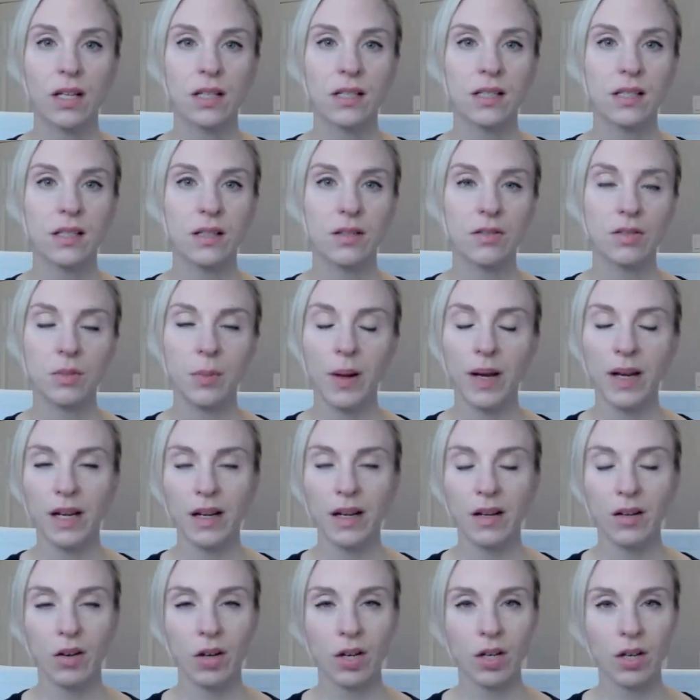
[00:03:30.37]
So,
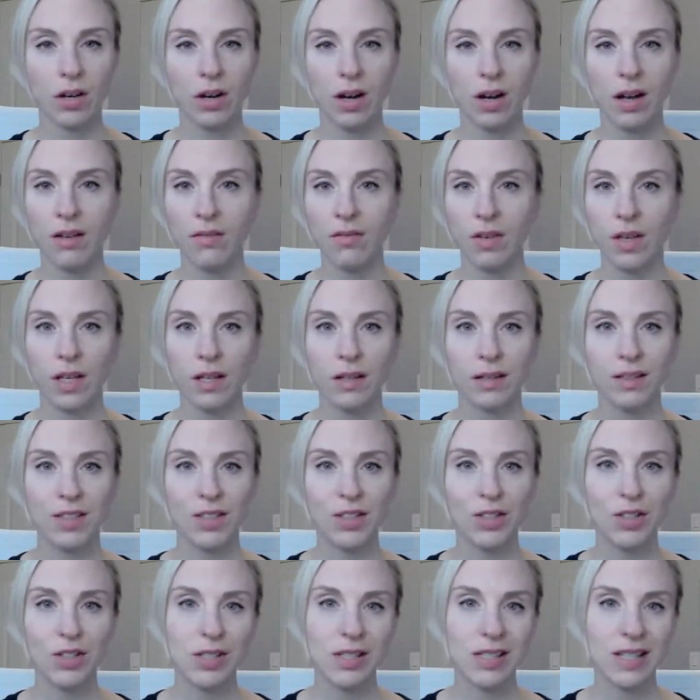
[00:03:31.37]
depending on your oven,
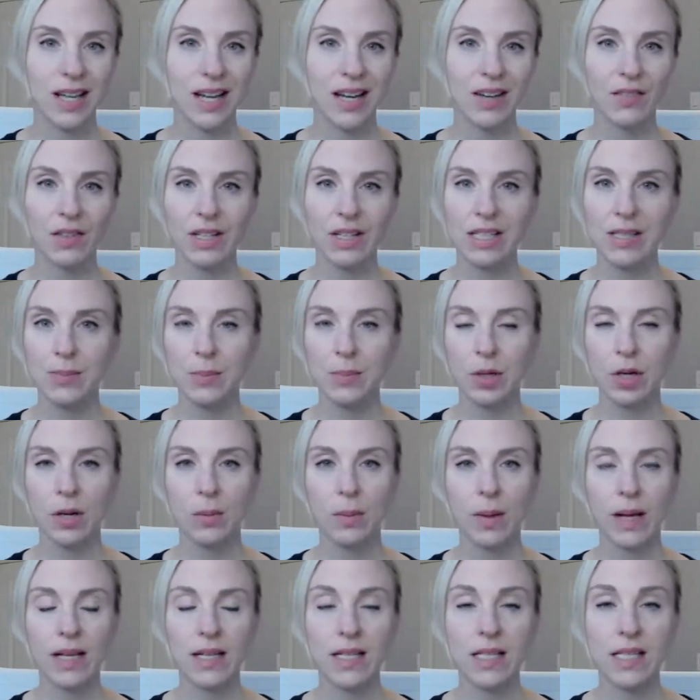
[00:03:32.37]
you just kind of
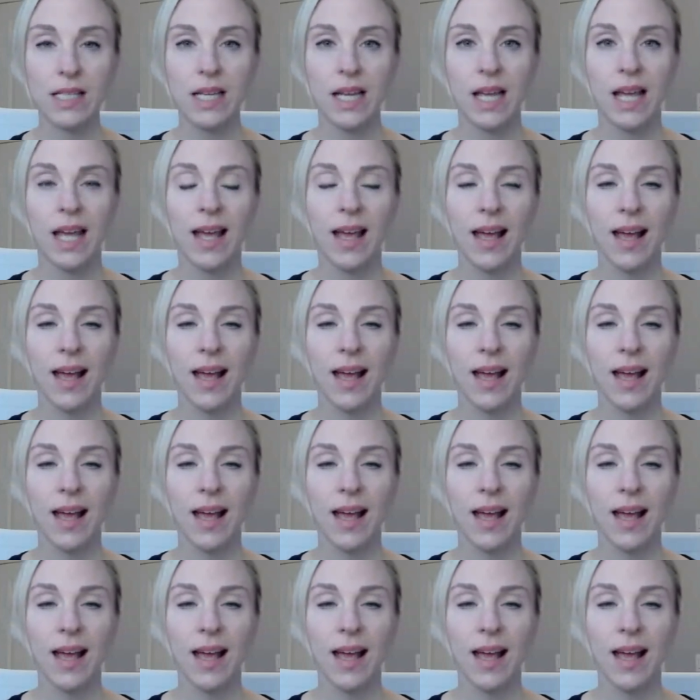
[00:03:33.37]
experiment.